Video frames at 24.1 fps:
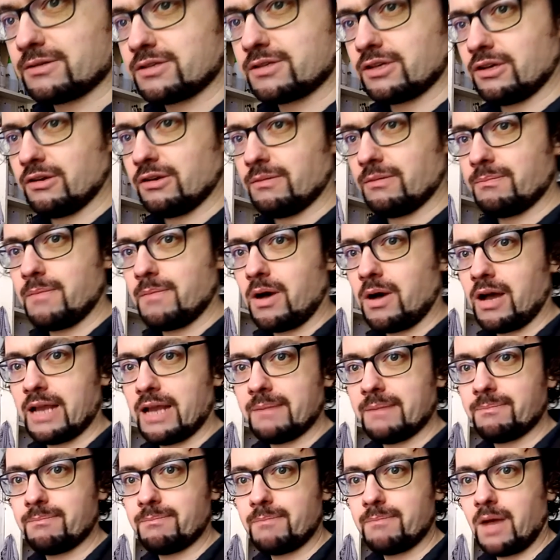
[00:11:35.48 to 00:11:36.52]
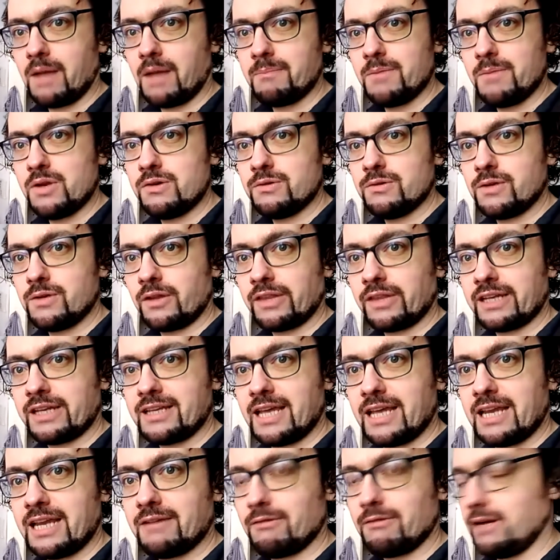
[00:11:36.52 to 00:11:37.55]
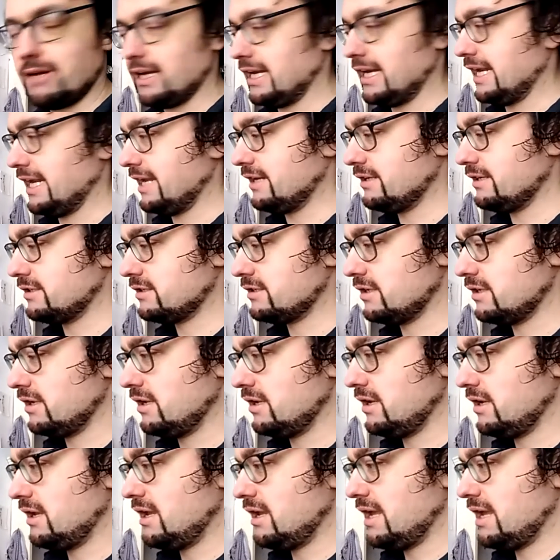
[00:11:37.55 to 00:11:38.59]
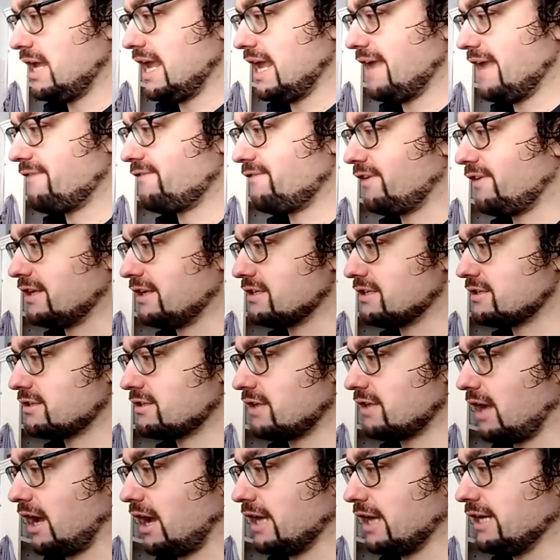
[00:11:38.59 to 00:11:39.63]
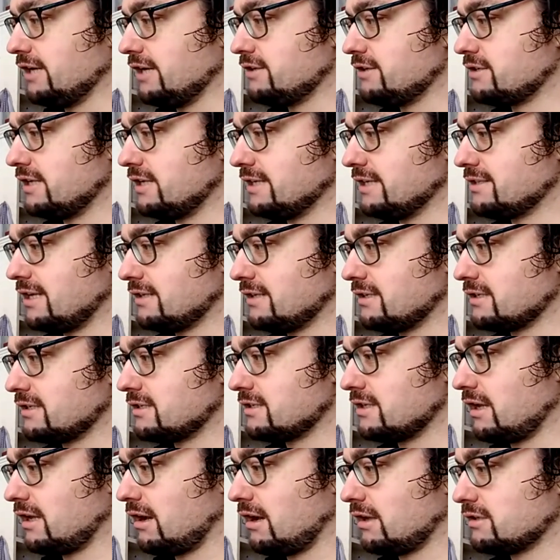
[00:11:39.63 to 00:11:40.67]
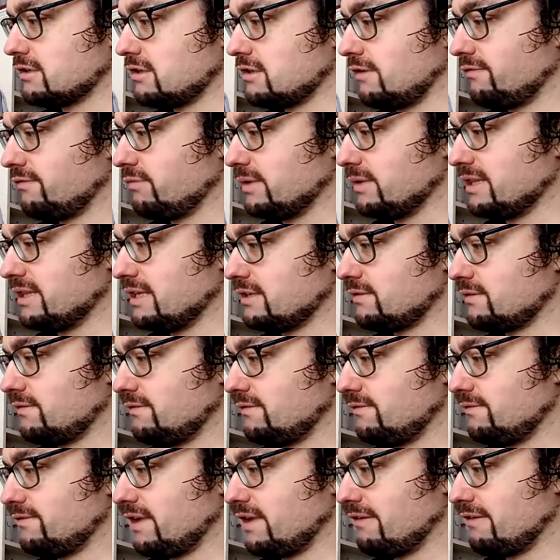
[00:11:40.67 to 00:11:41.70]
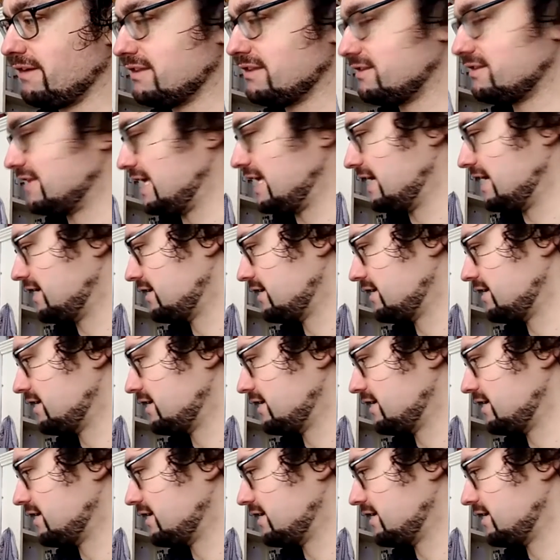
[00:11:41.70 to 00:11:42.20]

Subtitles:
to my mood on the day, really. And if I usually tend to start off with this very thick